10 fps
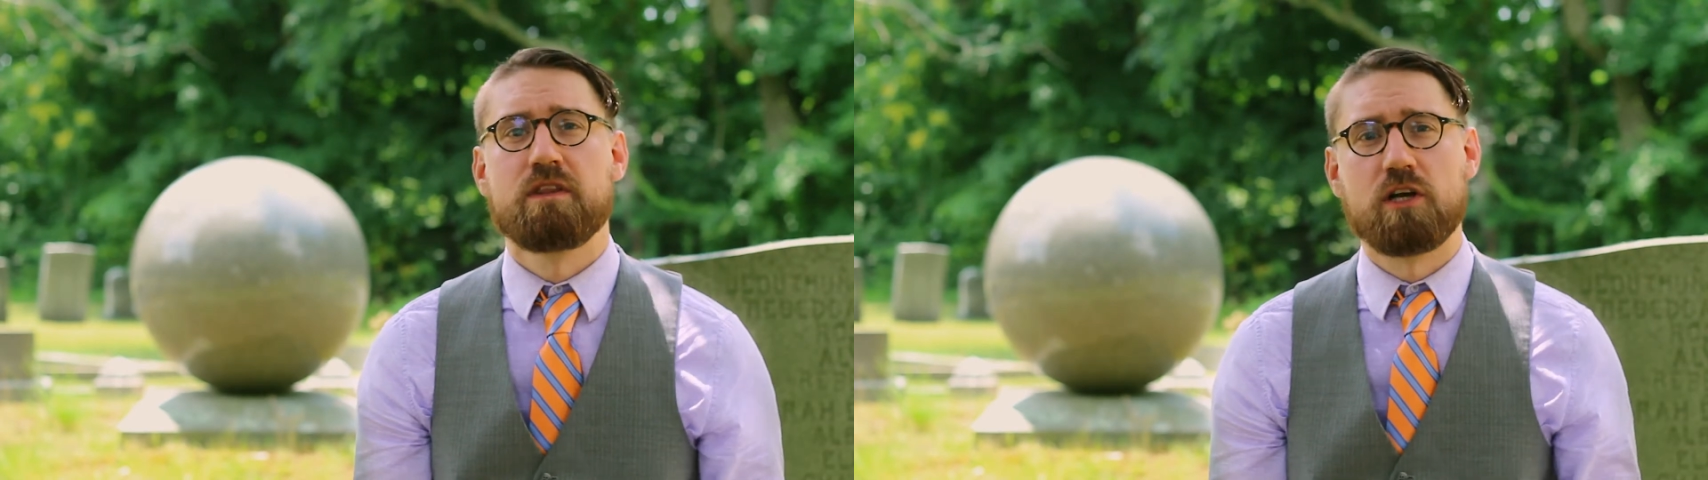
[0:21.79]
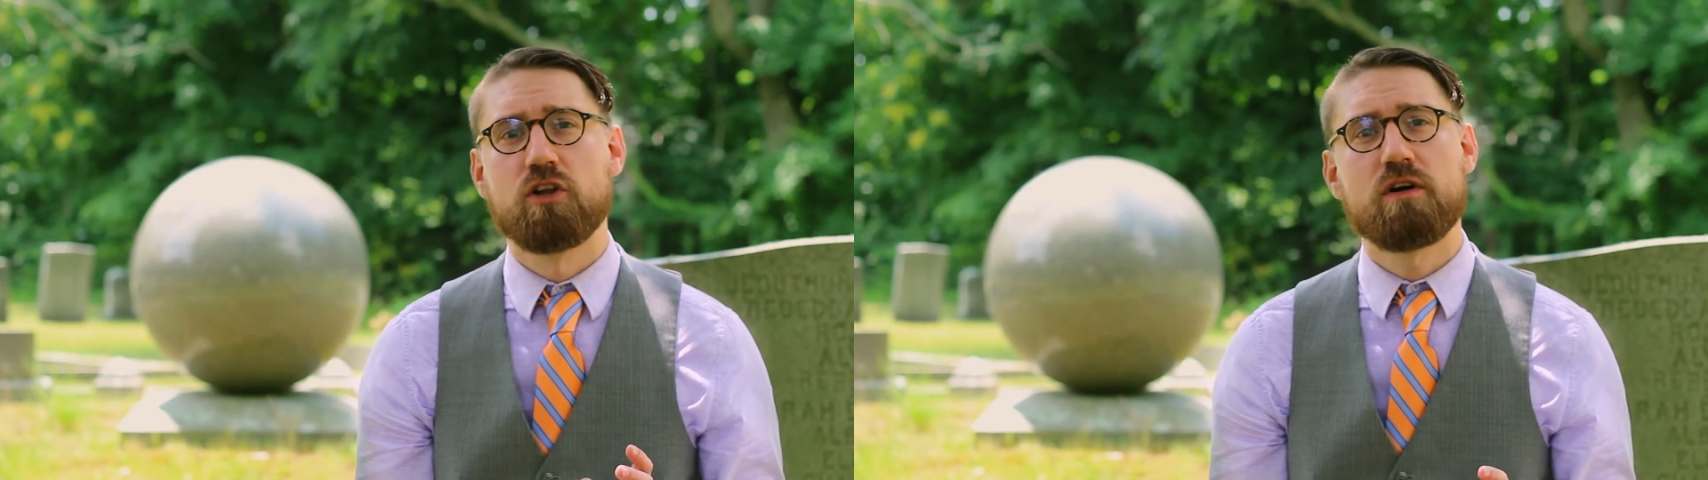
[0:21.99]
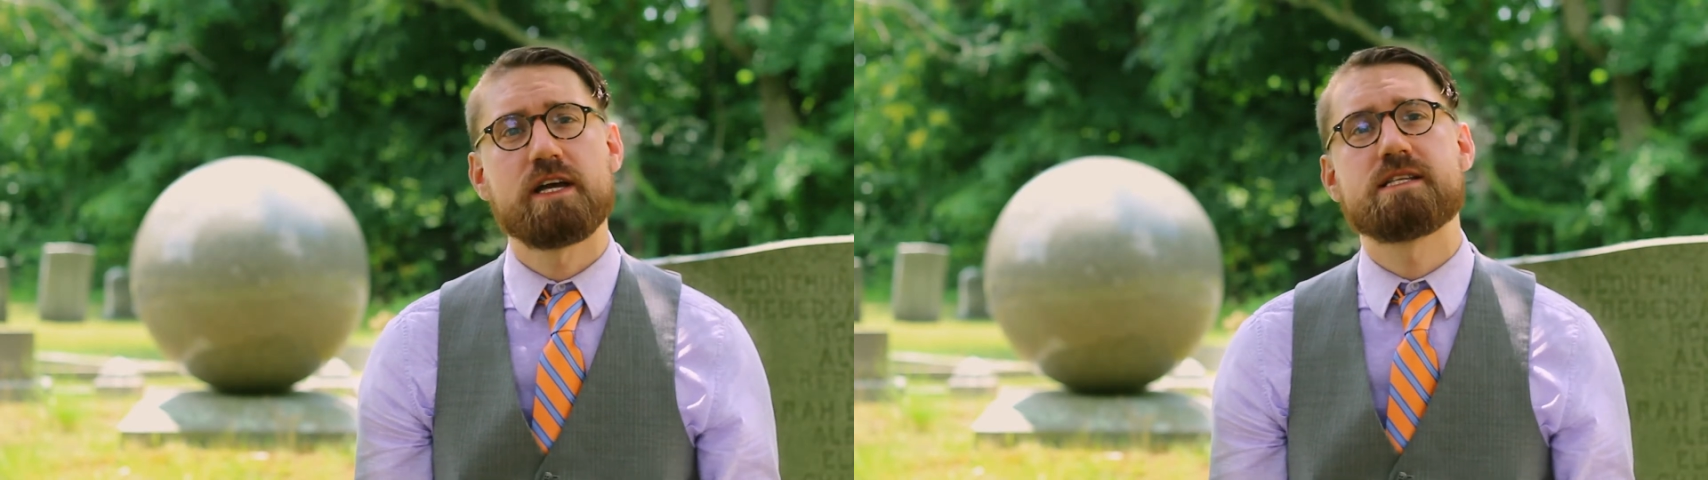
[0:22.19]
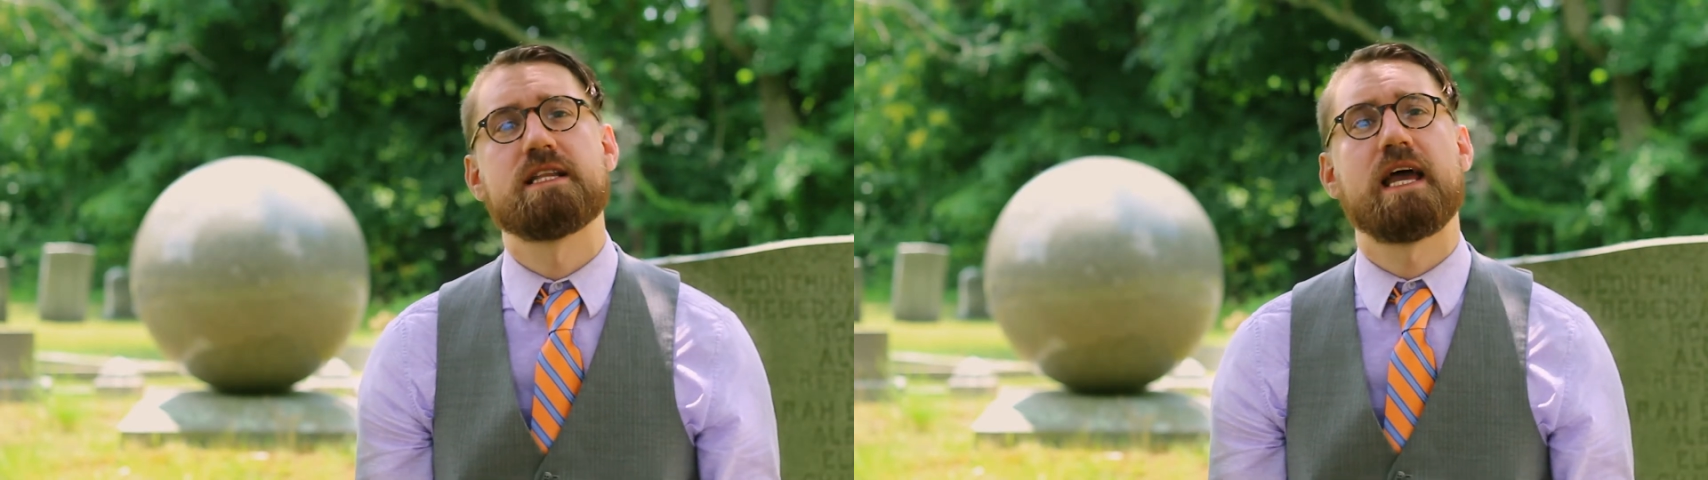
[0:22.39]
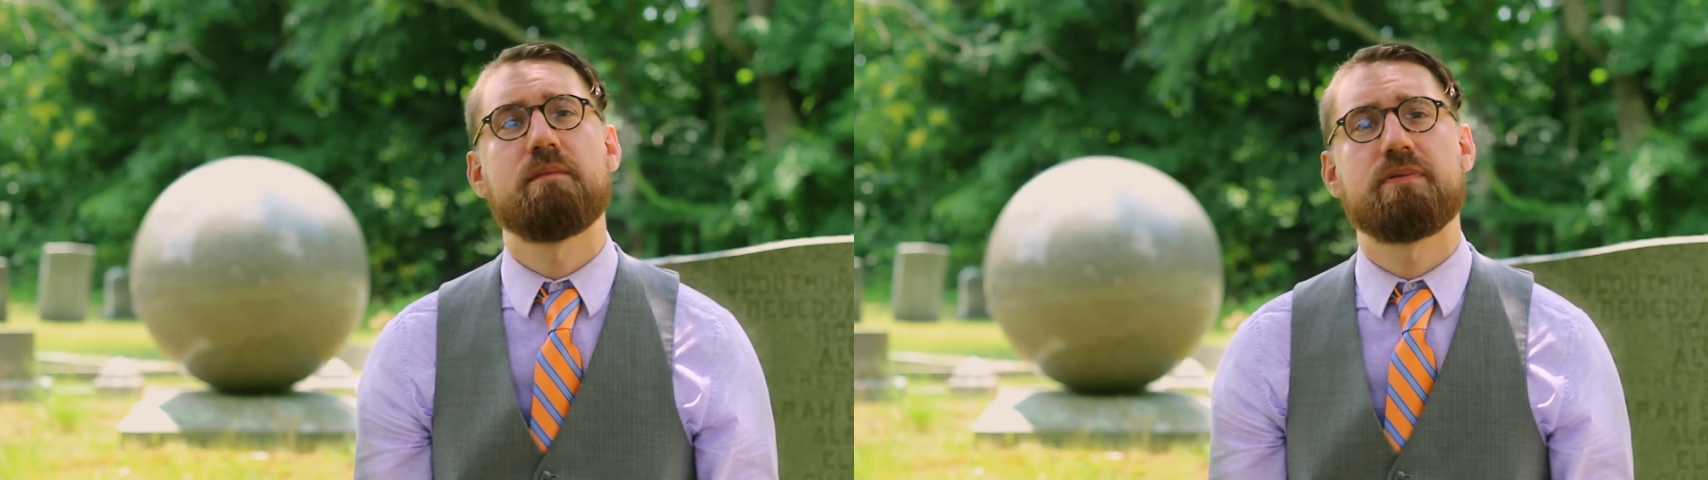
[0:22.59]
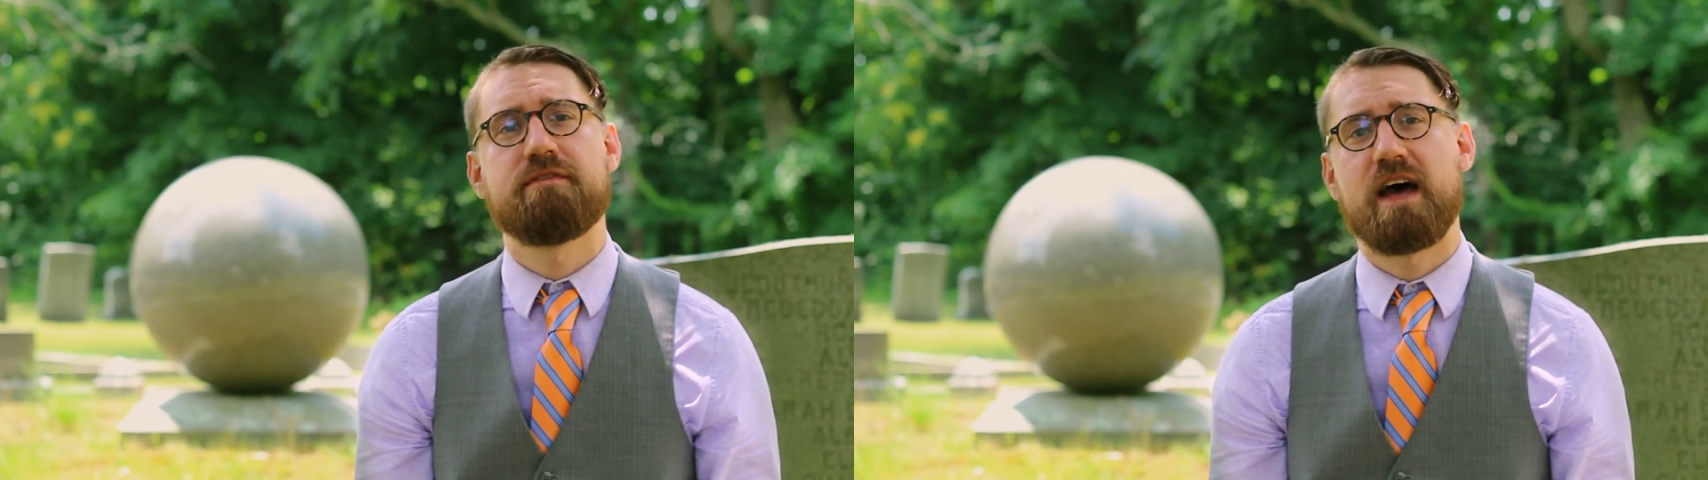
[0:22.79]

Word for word: The glorious lamp of